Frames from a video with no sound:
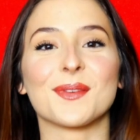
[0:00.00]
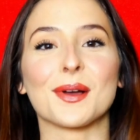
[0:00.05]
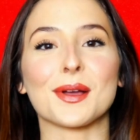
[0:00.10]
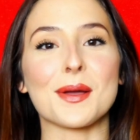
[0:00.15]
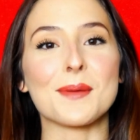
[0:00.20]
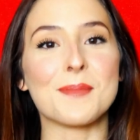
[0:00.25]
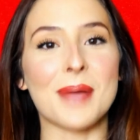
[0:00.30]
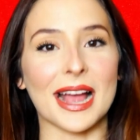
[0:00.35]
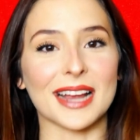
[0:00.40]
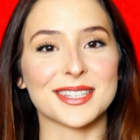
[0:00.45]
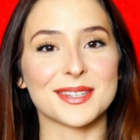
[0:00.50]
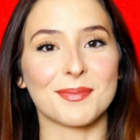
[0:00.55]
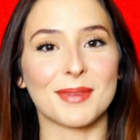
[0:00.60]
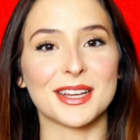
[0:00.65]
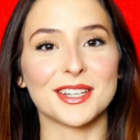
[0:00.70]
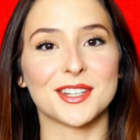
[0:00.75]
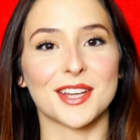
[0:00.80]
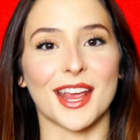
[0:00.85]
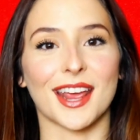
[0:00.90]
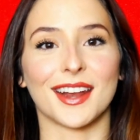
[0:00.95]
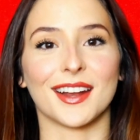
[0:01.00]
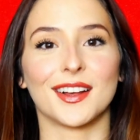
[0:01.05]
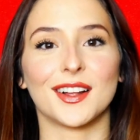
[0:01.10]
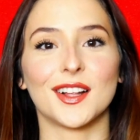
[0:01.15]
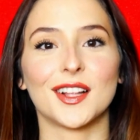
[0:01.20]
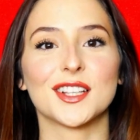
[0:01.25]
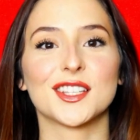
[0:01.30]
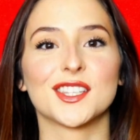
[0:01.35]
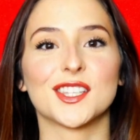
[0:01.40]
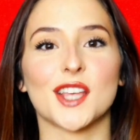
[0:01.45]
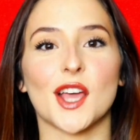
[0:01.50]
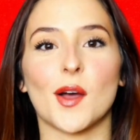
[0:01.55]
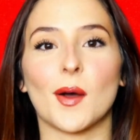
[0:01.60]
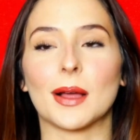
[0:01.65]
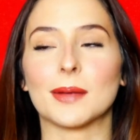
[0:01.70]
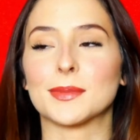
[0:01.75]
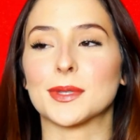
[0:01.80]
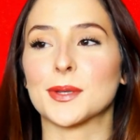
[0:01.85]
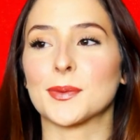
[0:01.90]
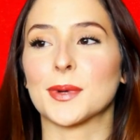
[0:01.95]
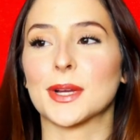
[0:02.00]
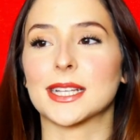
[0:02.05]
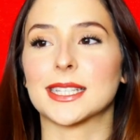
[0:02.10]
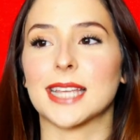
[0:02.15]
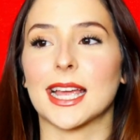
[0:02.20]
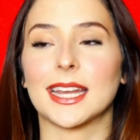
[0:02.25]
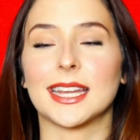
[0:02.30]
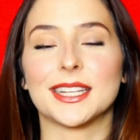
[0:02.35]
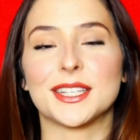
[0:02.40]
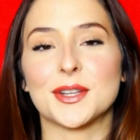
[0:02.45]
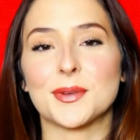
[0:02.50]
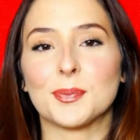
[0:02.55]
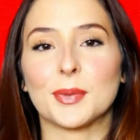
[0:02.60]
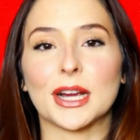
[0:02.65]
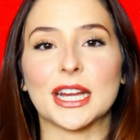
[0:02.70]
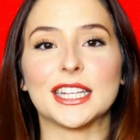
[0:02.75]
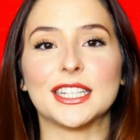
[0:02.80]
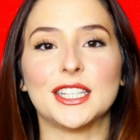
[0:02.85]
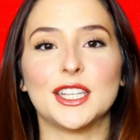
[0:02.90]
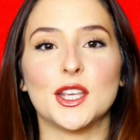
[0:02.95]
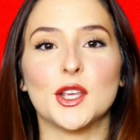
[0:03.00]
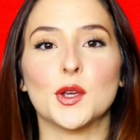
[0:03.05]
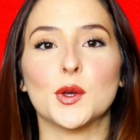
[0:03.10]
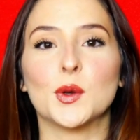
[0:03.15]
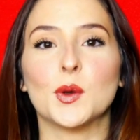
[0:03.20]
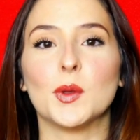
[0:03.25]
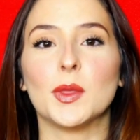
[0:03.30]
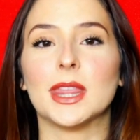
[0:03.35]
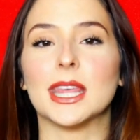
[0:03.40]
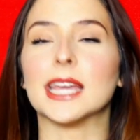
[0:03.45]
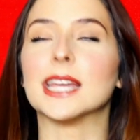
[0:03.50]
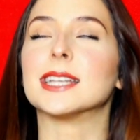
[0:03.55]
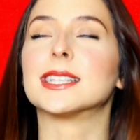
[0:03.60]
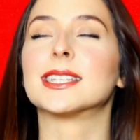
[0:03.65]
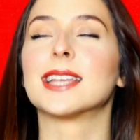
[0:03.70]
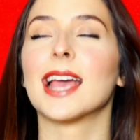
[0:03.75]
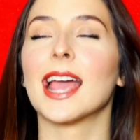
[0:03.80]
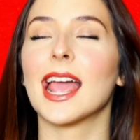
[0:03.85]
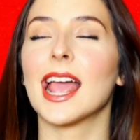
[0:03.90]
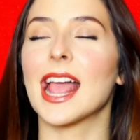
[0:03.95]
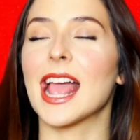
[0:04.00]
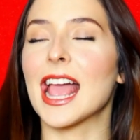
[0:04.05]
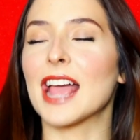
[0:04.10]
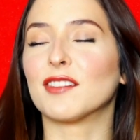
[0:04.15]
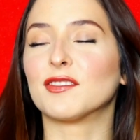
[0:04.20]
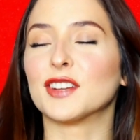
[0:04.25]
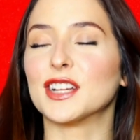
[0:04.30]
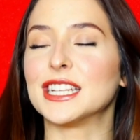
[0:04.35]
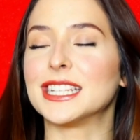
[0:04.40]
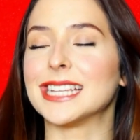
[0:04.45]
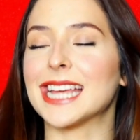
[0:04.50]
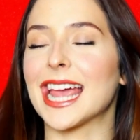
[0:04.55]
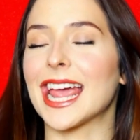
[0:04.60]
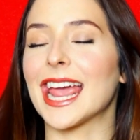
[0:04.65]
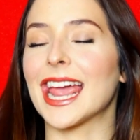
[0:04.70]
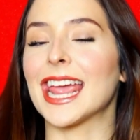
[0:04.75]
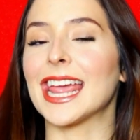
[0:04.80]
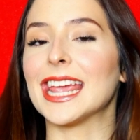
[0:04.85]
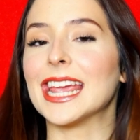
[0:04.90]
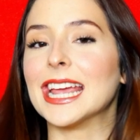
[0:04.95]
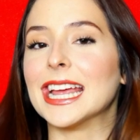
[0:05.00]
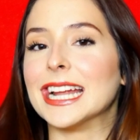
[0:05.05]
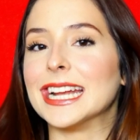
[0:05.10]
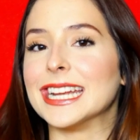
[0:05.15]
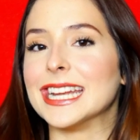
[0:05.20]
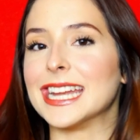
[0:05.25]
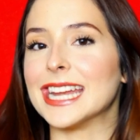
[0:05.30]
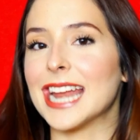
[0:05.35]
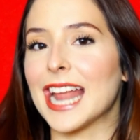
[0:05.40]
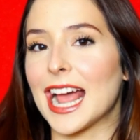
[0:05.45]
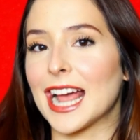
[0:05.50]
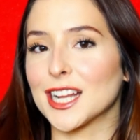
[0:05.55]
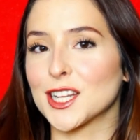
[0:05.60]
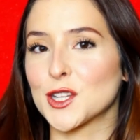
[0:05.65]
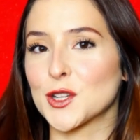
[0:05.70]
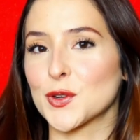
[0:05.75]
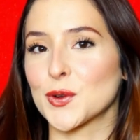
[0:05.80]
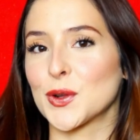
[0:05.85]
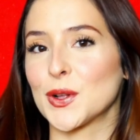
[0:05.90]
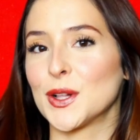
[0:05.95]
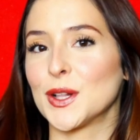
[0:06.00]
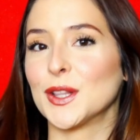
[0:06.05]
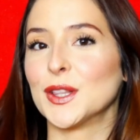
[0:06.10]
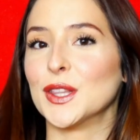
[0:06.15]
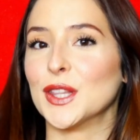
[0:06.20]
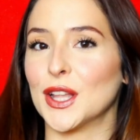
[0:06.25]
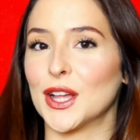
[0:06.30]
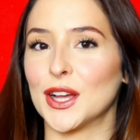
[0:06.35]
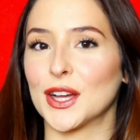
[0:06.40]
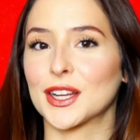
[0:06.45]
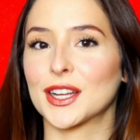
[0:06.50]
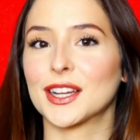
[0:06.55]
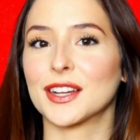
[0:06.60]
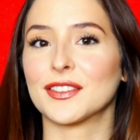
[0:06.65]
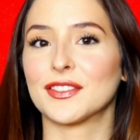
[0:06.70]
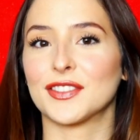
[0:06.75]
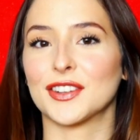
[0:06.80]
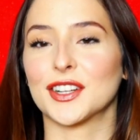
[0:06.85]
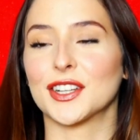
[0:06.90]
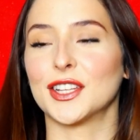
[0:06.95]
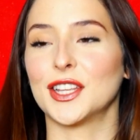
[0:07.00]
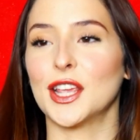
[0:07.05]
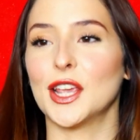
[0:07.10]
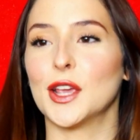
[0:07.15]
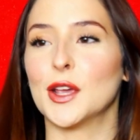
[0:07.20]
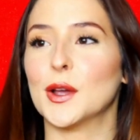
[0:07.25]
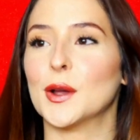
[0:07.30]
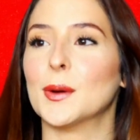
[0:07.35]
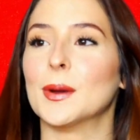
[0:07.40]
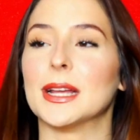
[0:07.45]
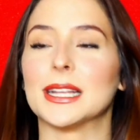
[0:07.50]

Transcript: welcome back to my channel. So I'm super excited to bring you this everyday natural look for you.